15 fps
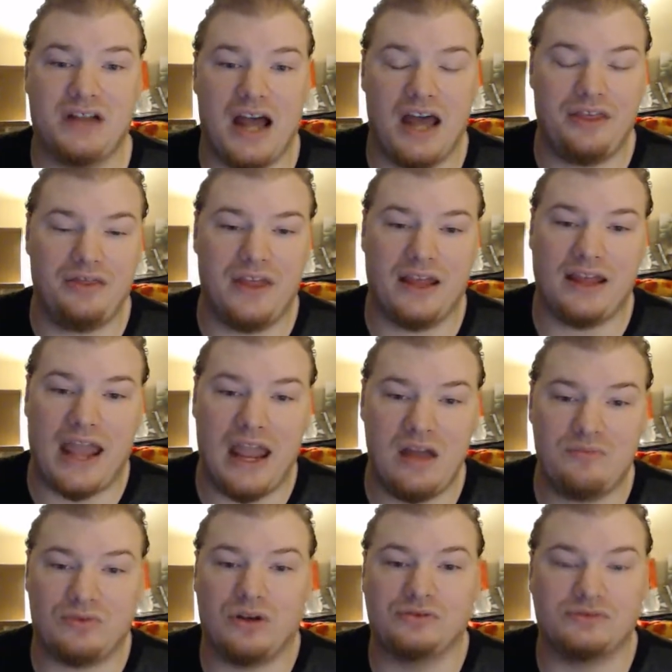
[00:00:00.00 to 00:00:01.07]
I think
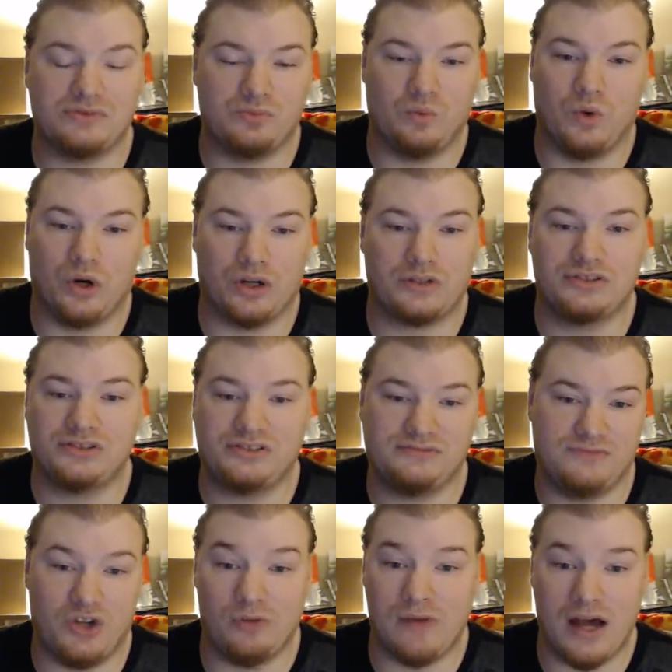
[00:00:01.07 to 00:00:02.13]
Ambrose works
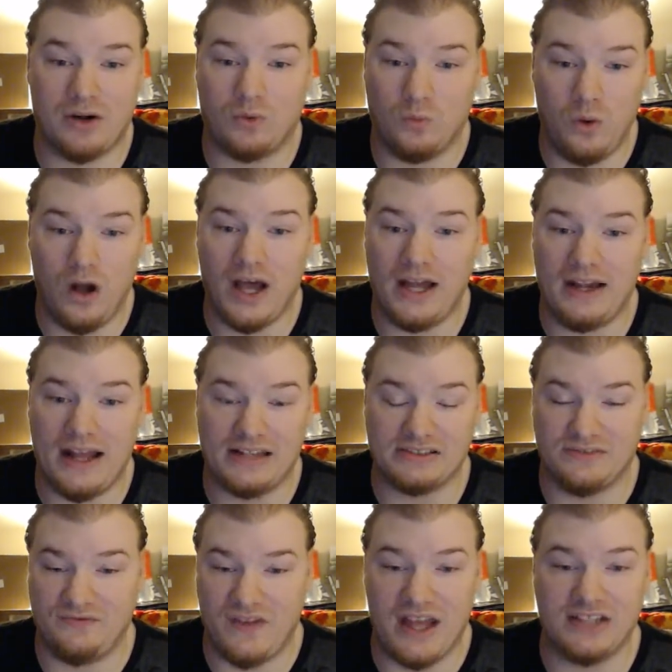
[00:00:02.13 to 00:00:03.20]
no matter what, as
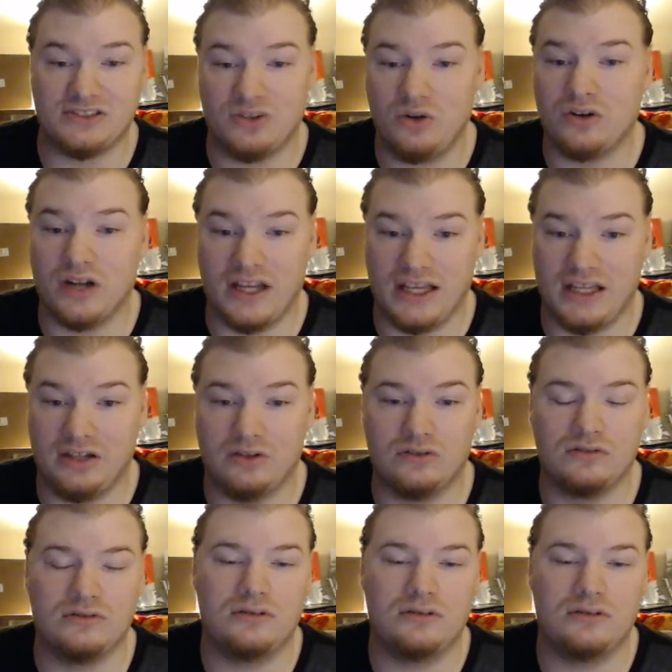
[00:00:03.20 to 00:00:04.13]
a face or a heel.